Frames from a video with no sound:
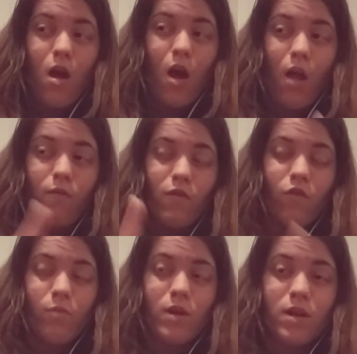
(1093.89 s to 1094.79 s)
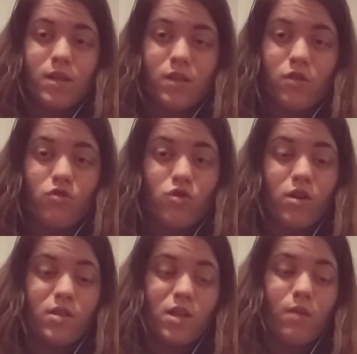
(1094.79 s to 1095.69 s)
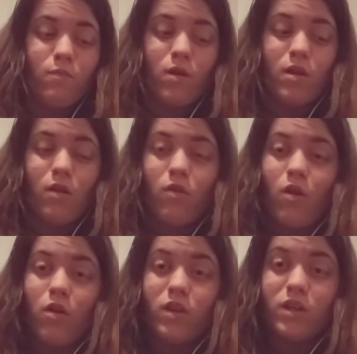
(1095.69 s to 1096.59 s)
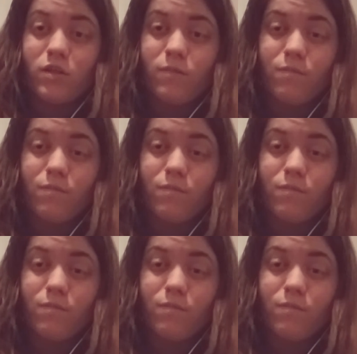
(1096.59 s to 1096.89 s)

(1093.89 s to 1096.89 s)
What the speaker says: I've never been addicted to drugs and I'm not an alcoholic.